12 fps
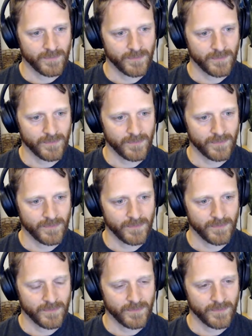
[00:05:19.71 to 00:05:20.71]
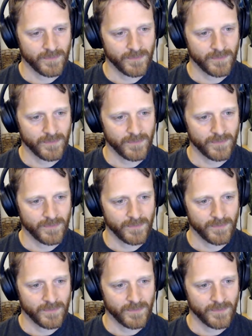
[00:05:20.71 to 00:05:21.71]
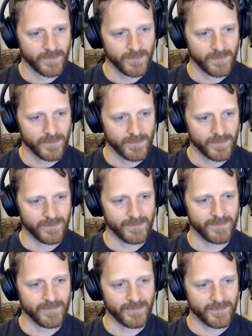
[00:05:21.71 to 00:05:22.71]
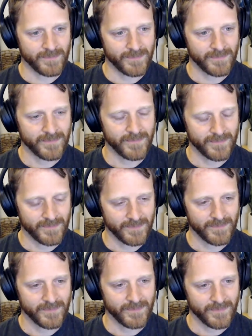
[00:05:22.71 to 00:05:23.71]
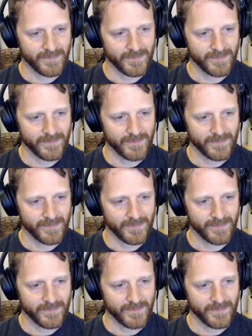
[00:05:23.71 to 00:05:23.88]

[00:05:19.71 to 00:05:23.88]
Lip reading: (silent)